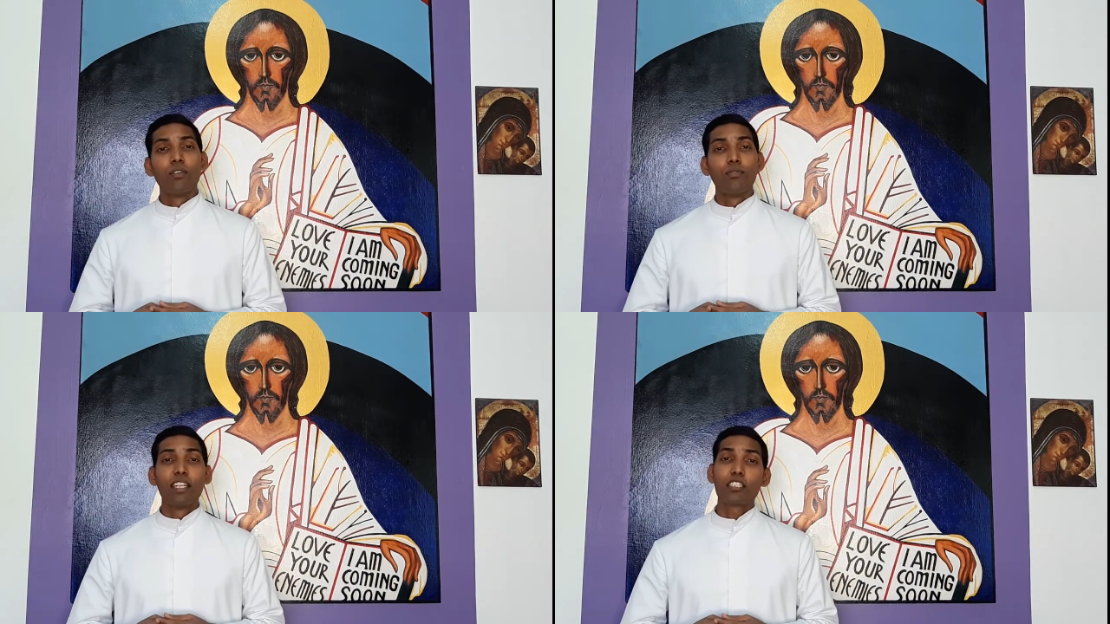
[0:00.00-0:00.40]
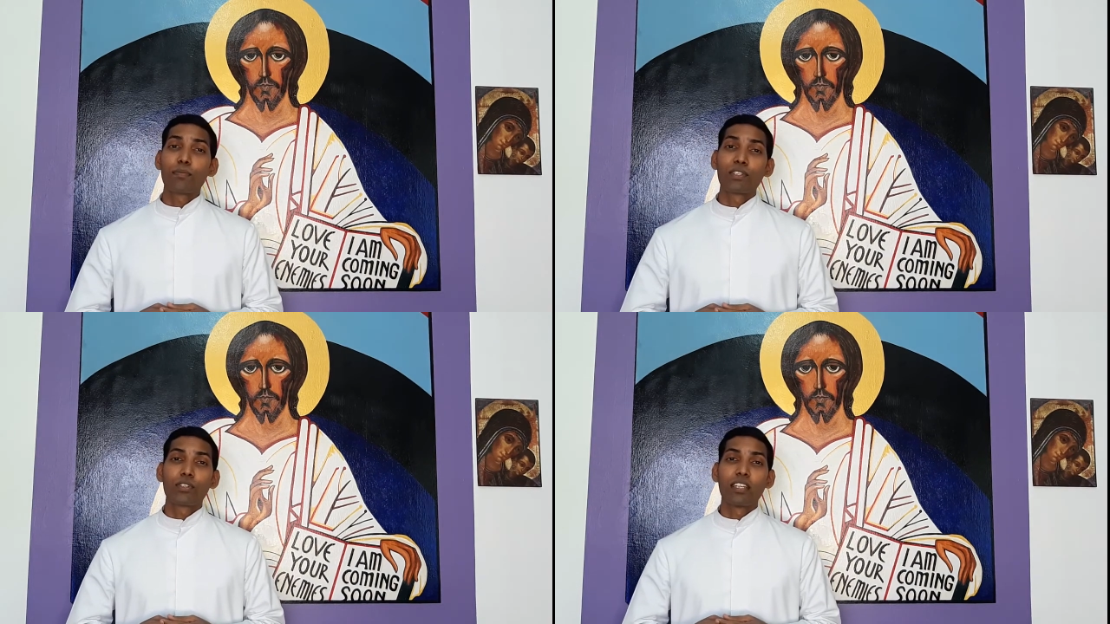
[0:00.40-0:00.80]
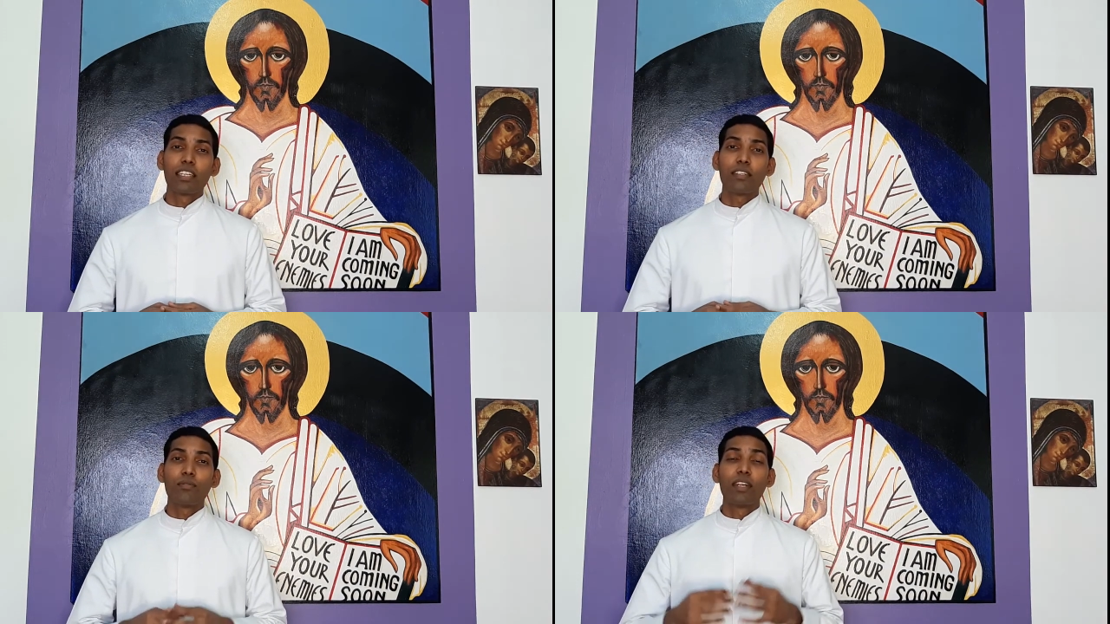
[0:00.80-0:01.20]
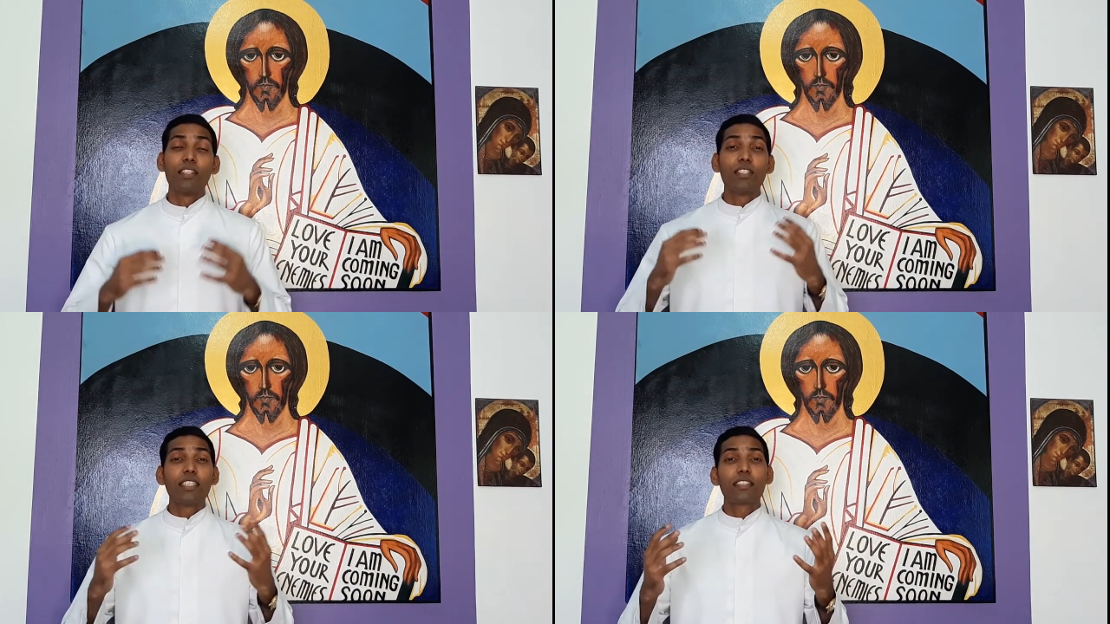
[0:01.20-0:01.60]
Speaker 1: very especially
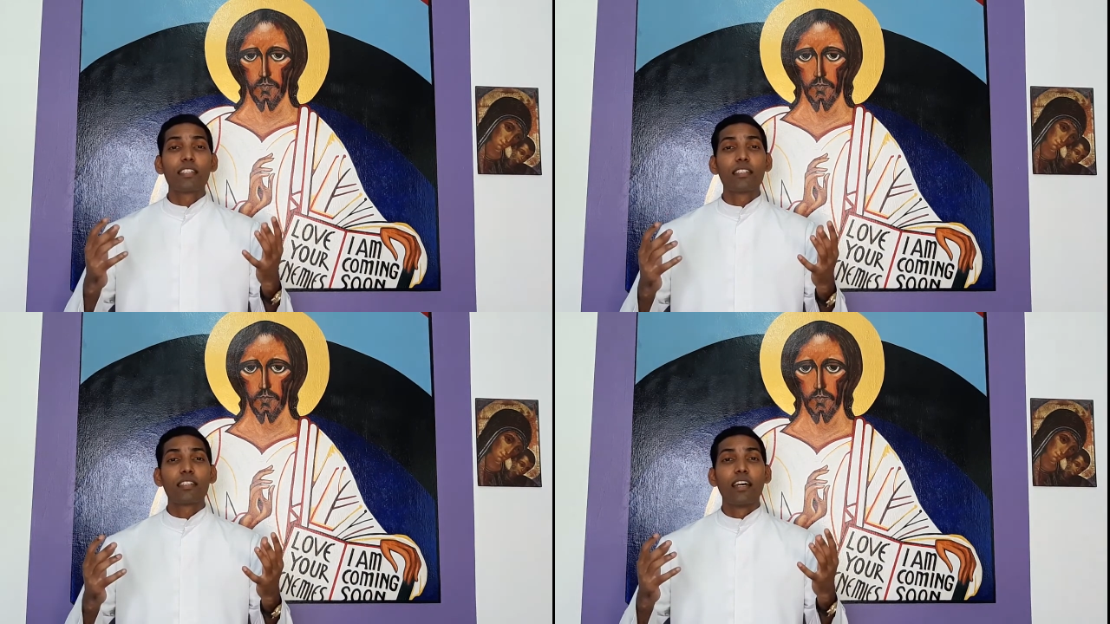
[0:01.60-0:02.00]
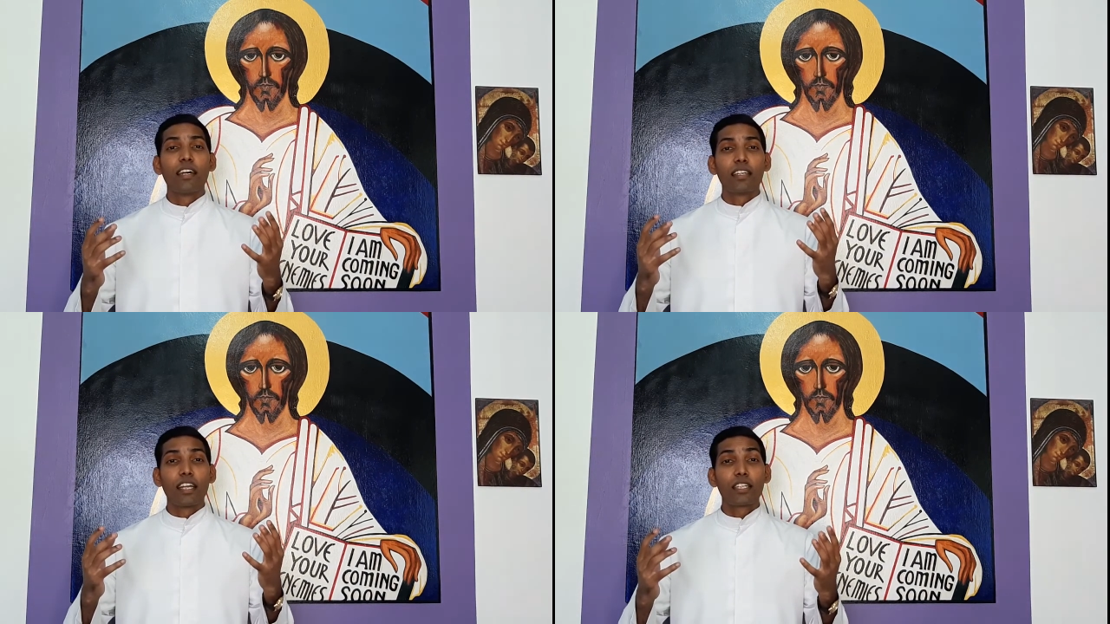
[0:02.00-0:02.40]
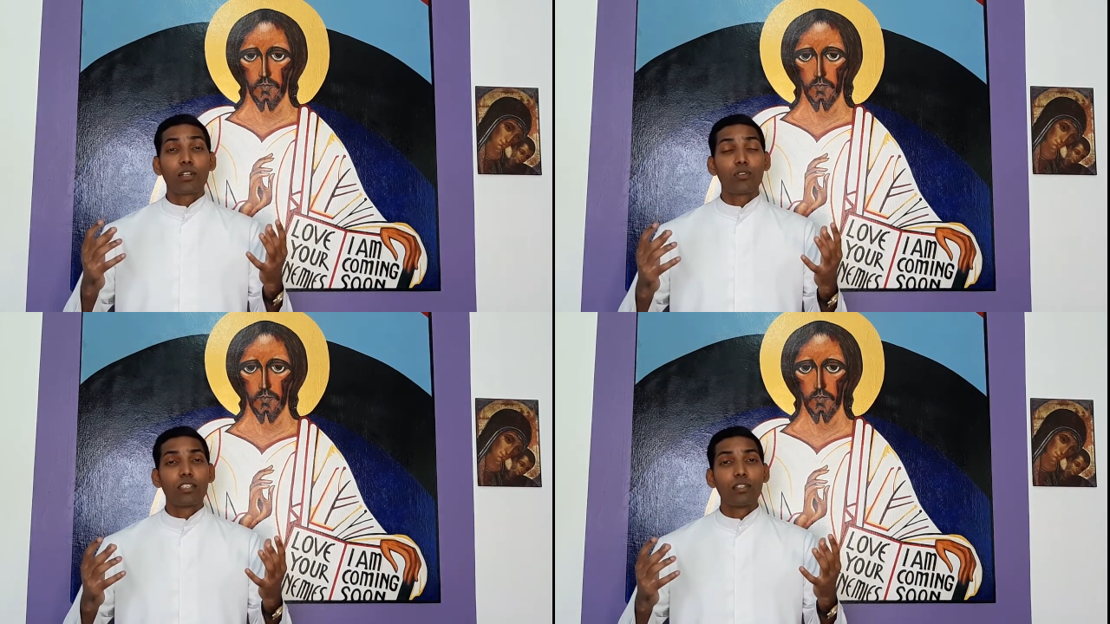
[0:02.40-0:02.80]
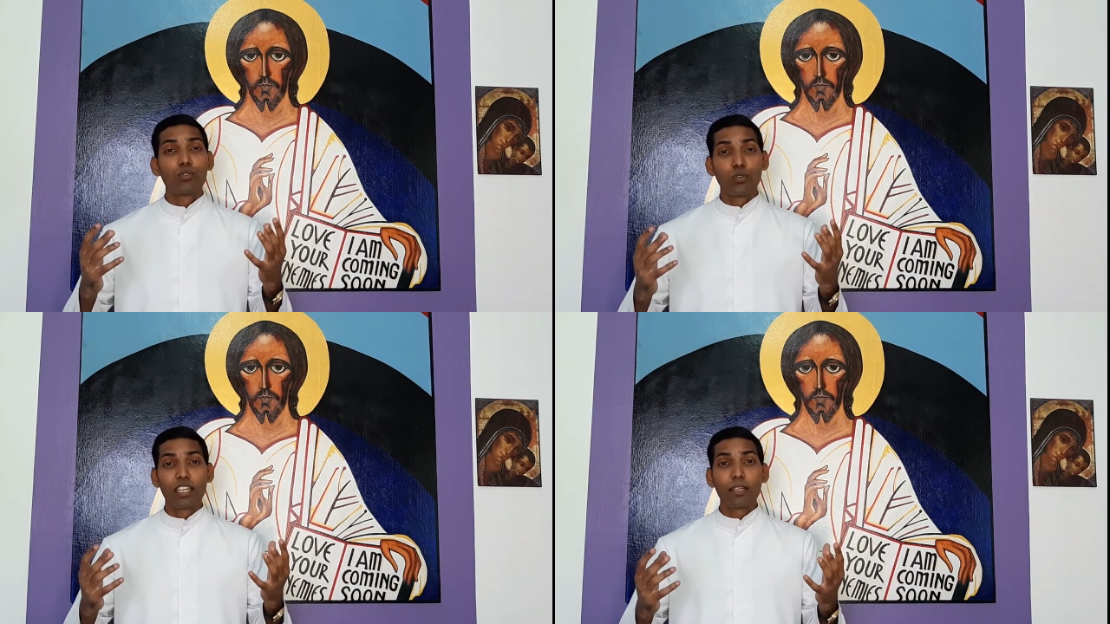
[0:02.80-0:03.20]
when Jesus encountered
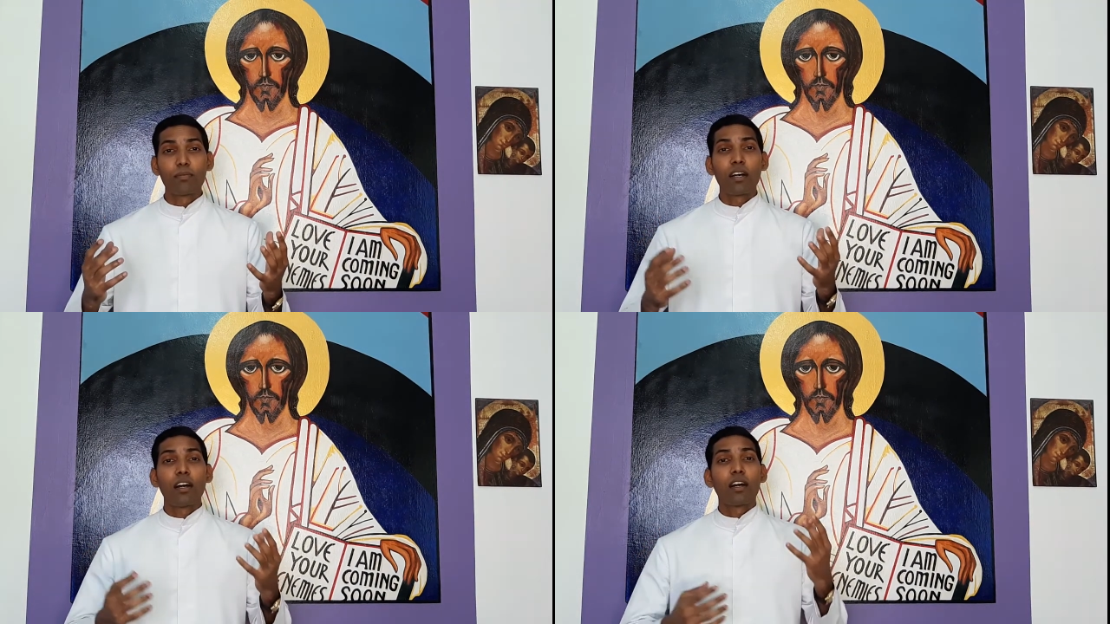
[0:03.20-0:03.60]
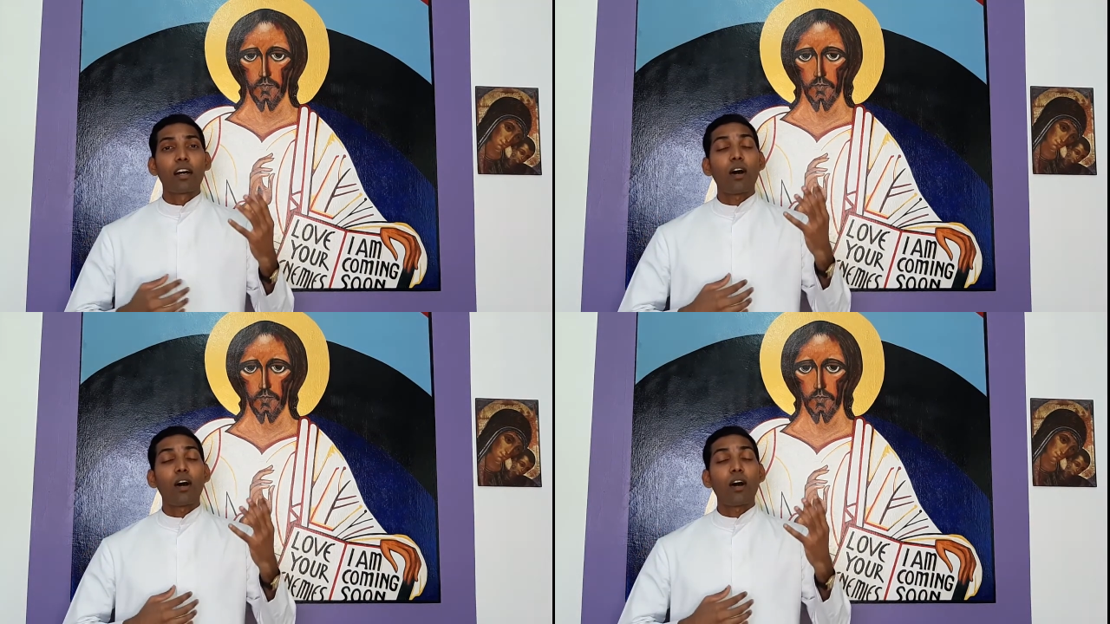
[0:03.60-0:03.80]
to him,